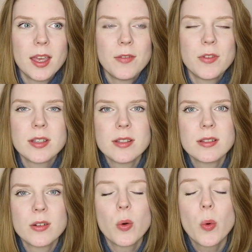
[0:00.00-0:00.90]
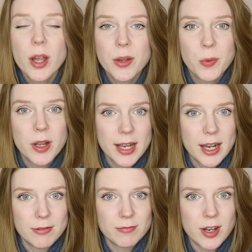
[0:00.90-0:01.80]
if it doesn't quite work
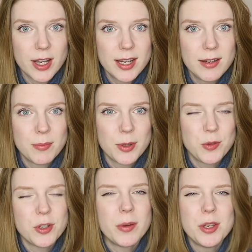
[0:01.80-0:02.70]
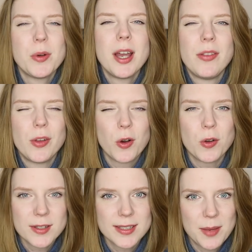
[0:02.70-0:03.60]
out right, but you know in your head the
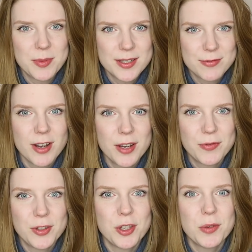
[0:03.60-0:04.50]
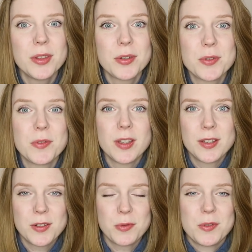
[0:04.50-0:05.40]
concept is right for you and the sort of
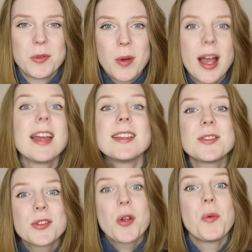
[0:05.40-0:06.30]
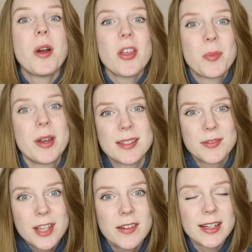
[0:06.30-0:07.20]
things you'd want to wear, it's so worth
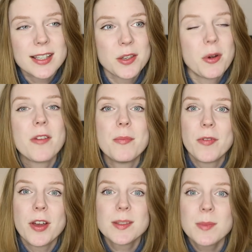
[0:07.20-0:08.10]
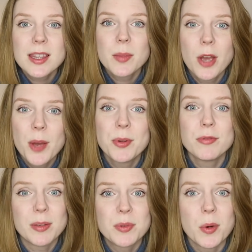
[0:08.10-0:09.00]
persevering. So I first made the purple
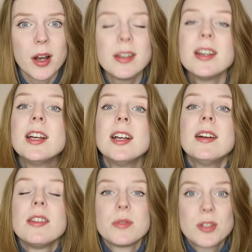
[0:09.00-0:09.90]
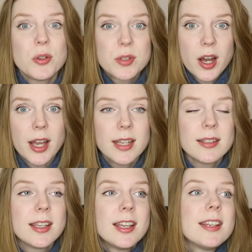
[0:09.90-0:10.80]
ribbed one that was too
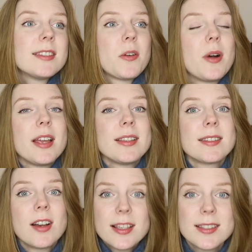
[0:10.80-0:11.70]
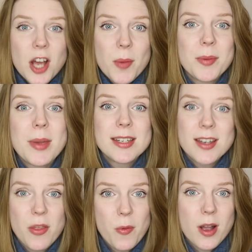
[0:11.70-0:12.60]
tight, so I sized up and made
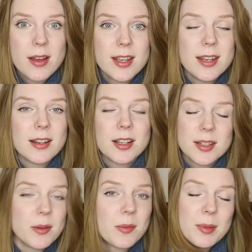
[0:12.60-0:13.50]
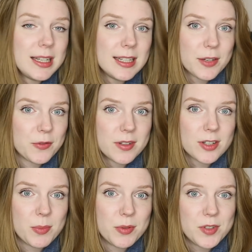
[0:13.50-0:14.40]
another one in a completely different
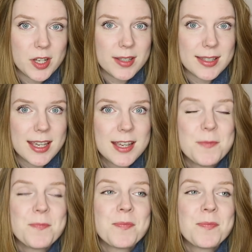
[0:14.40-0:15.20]
type of jersey.